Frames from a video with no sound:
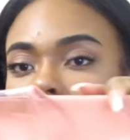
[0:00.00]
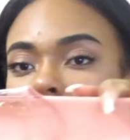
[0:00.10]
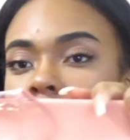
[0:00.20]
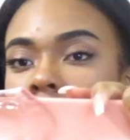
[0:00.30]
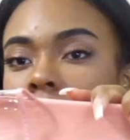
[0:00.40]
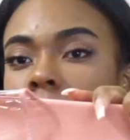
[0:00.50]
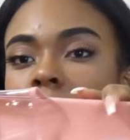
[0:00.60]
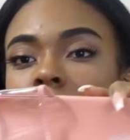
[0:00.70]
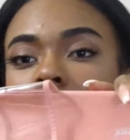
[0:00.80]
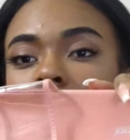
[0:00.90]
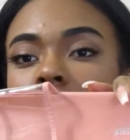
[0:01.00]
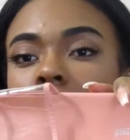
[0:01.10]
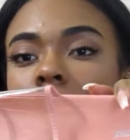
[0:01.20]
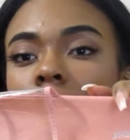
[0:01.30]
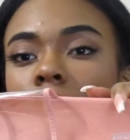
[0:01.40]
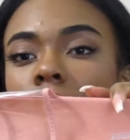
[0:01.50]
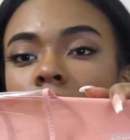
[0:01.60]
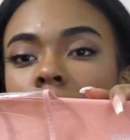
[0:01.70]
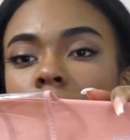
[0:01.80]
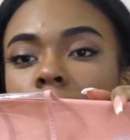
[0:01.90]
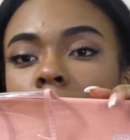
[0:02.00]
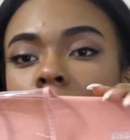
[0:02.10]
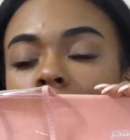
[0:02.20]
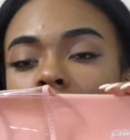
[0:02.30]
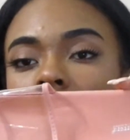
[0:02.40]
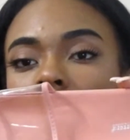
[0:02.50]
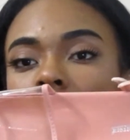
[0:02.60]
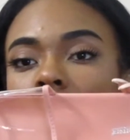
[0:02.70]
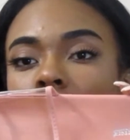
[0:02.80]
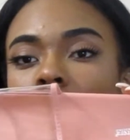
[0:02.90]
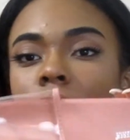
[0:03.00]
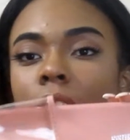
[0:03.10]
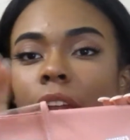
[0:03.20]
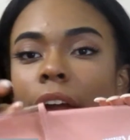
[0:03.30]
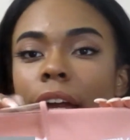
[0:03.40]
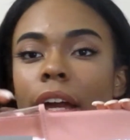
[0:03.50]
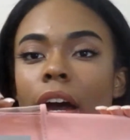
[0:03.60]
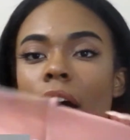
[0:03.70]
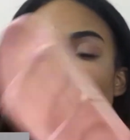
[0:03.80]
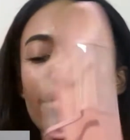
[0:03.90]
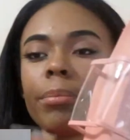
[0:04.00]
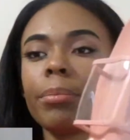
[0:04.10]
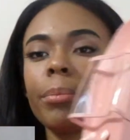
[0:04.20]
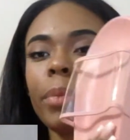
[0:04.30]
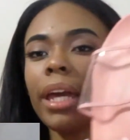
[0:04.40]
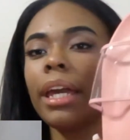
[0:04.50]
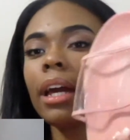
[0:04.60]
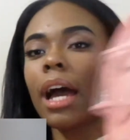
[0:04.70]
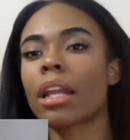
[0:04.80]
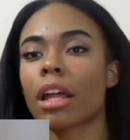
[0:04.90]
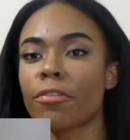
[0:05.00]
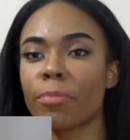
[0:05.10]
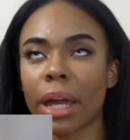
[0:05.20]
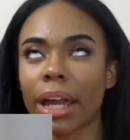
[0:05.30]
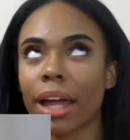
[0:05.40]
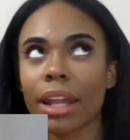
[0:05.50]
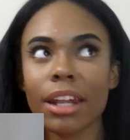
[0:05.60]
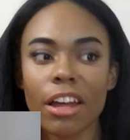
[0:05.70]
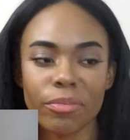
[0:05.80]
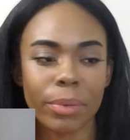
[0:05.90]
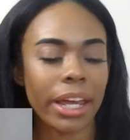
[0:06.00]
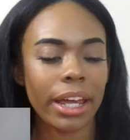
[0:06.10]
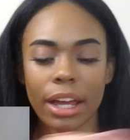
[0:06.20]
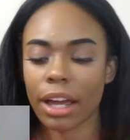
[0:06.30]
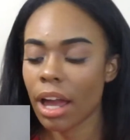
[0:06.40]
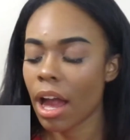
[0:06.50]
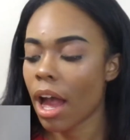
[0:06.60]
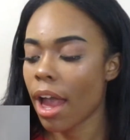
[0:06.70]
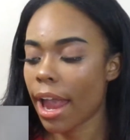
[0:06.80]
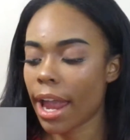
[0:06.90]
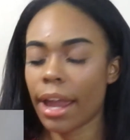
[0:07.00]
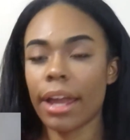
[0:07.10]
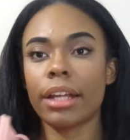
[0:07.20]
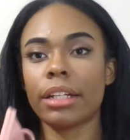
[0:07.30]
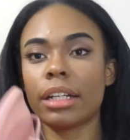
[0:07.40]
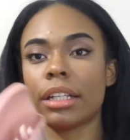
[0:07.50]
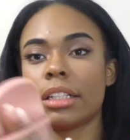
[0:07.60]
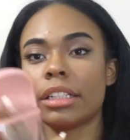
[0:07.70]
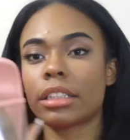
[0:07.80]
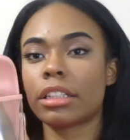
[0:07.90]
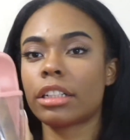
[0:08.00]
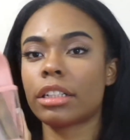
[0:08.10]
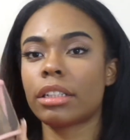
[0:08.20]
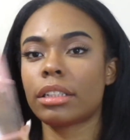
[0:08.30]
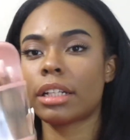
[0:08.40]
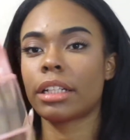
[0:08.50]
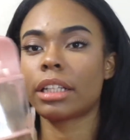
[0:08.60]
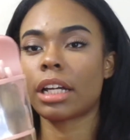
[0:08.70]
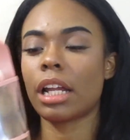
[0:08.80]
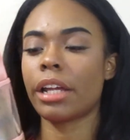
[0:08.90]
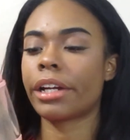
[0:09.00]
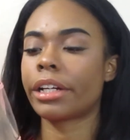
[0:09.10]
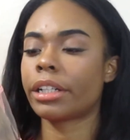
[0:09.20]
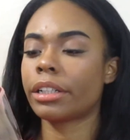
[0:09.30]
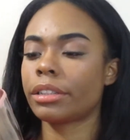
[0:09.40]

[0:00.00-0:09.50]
Got these slides. Can you see them? Yeah, they're like pink. I love pink. Love pink. And these are like the clear